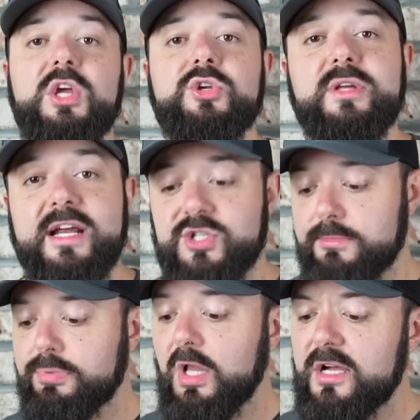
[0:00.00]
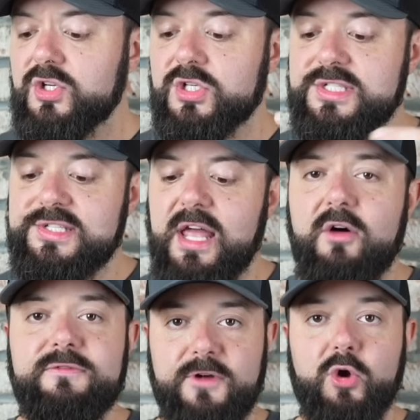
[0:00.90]
you can actually plug your
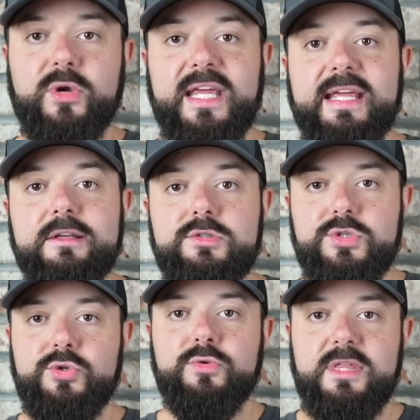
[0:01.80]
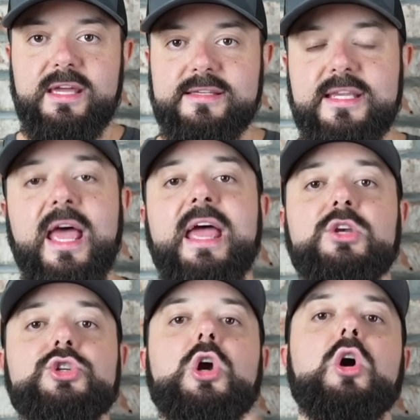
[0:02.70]
cell phone into this
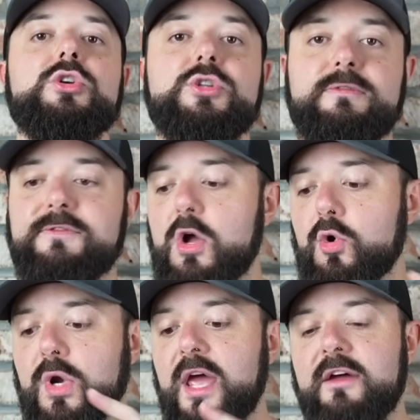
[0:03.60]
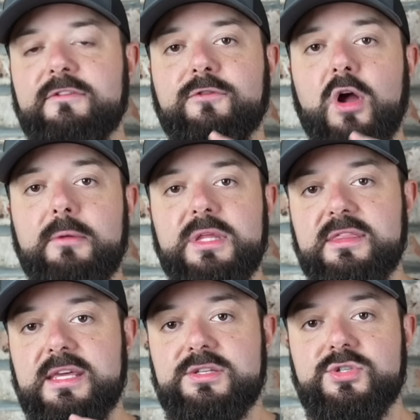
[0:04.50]
and charge your phone from
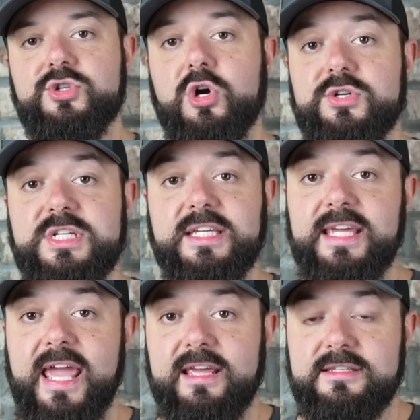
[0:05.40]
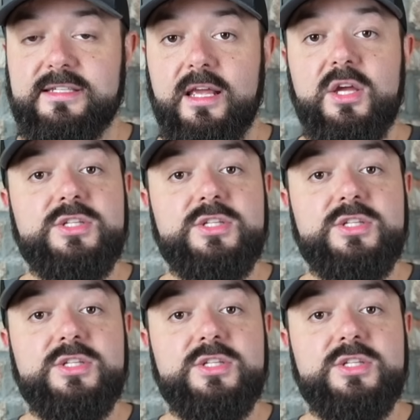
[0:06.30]
this charging case.